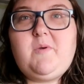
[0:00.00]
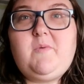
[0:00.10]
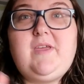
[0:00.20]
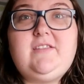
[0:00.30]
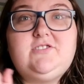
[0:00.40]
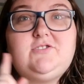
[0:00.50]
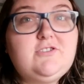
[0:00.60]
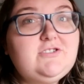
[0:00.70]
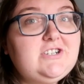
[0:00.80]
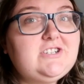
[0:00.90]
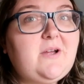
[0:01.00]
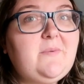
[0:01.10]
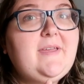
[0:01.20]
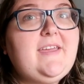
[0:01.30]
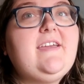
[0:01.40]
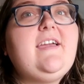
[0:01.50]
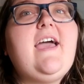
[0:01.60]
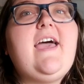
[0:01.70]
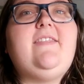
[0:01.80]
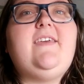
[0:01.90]
we went grocery shopping,
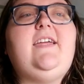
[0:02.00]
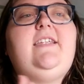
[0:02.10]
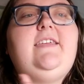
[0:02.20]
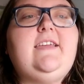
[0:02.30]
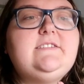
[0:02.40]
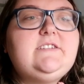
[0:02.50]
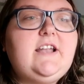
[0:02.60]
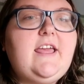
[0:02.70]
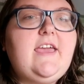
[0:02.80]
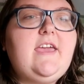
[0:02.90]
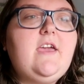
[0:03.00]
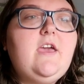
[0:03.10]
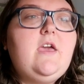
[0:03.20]
and then yesterday,